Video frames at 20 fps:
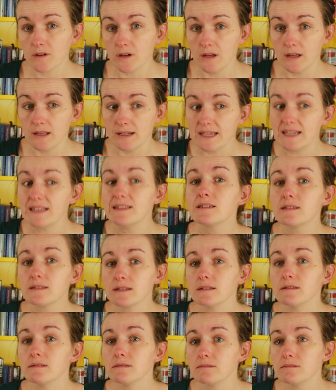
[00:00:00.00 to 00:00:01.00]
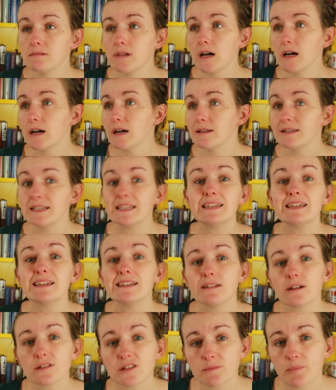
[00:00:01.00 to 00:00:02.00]
an instant uh,
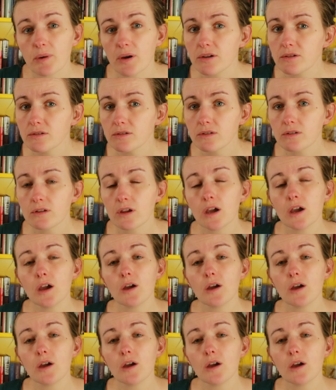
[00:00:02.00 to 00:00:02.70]
need, I suppose,